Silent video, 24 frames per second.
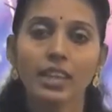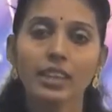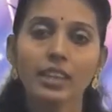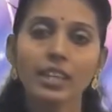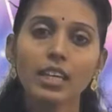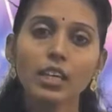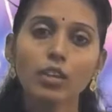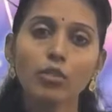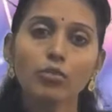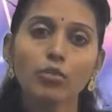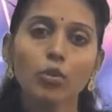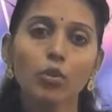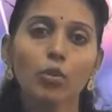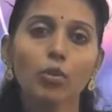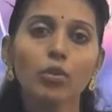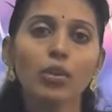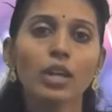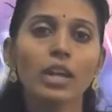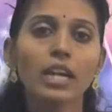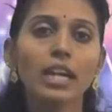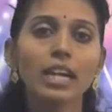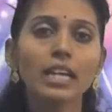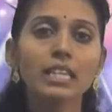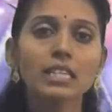
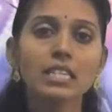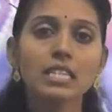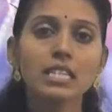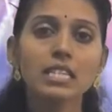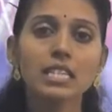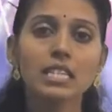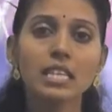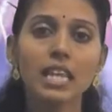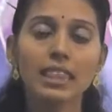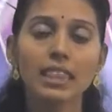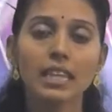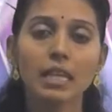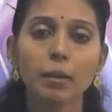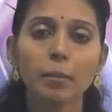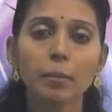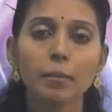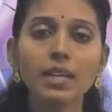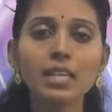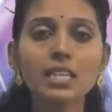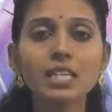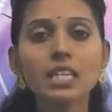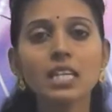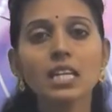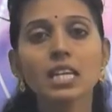Therefore, it is nothing
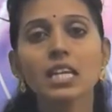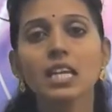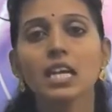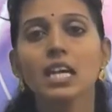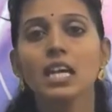but